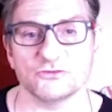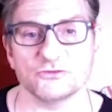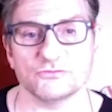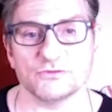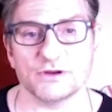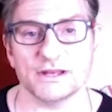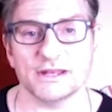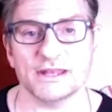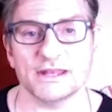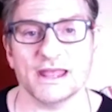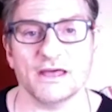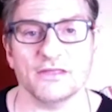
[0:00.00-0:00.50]

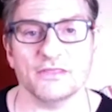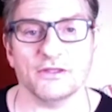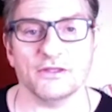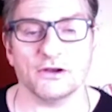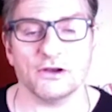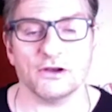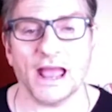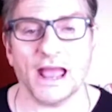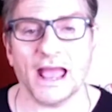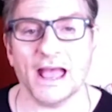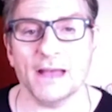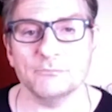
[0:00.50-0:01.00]
right now that
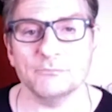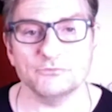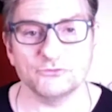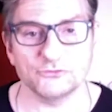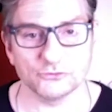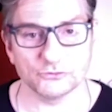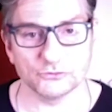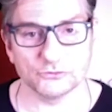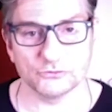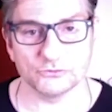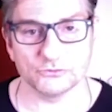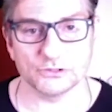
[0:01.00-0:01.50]
are
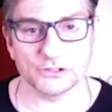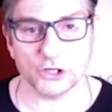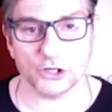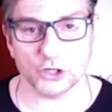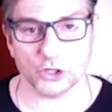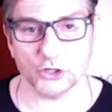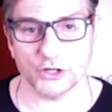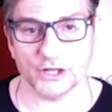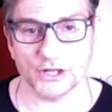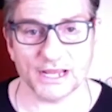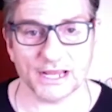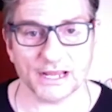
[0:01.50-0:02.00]
absolutely
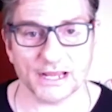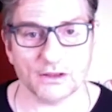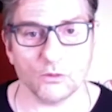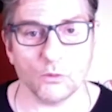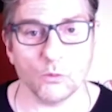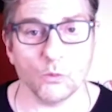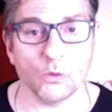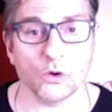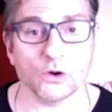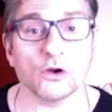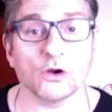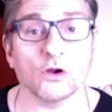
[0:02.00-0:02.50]
hurting,
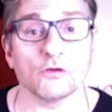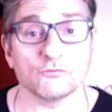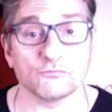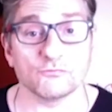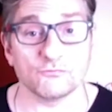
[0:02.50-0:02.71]
or